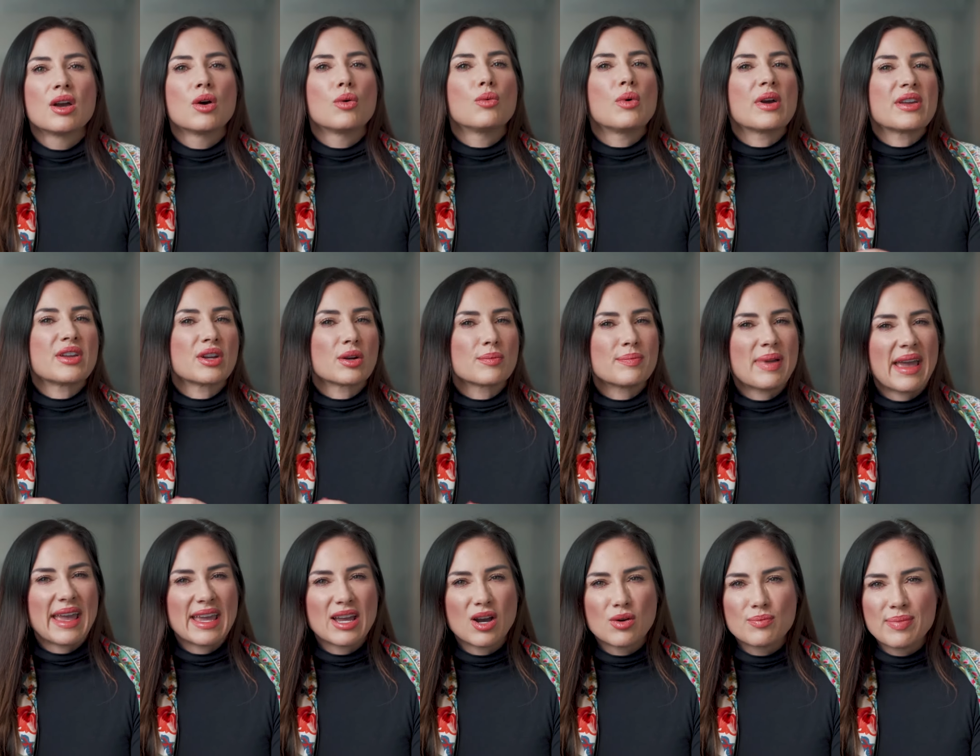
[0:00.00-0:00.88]
what your
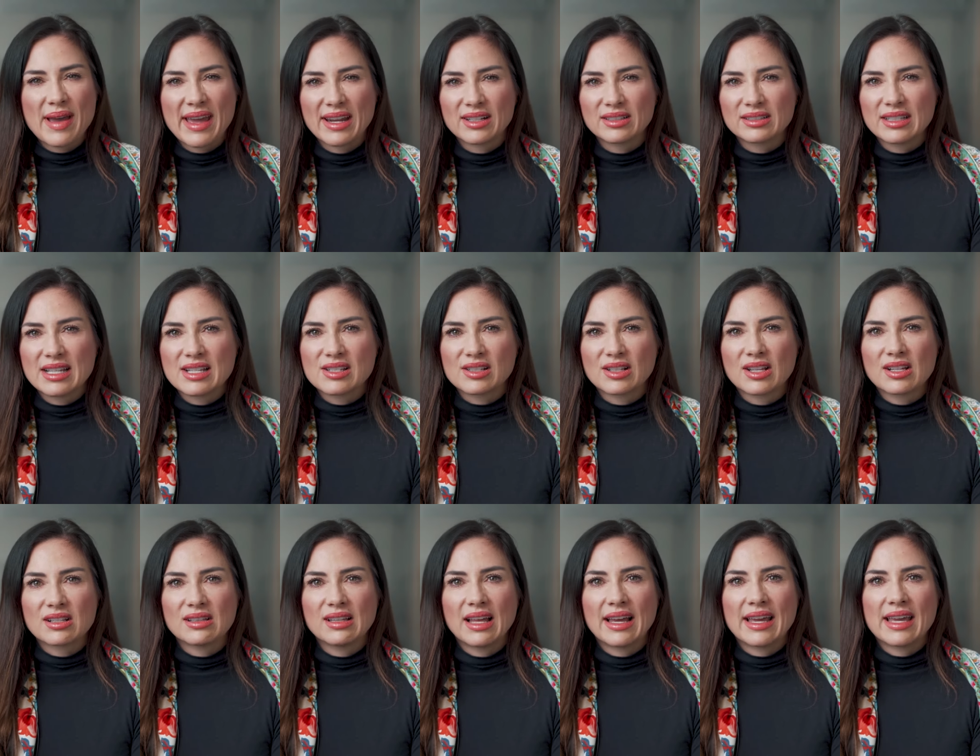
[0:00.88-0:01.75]
payout penalties
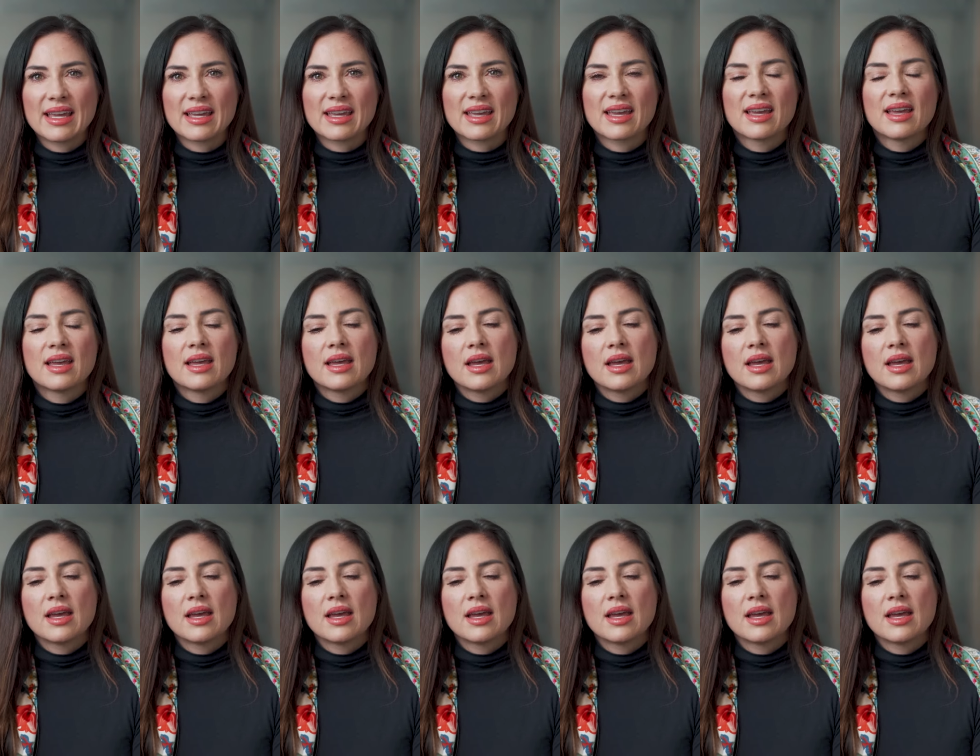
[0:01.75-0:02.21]
look like.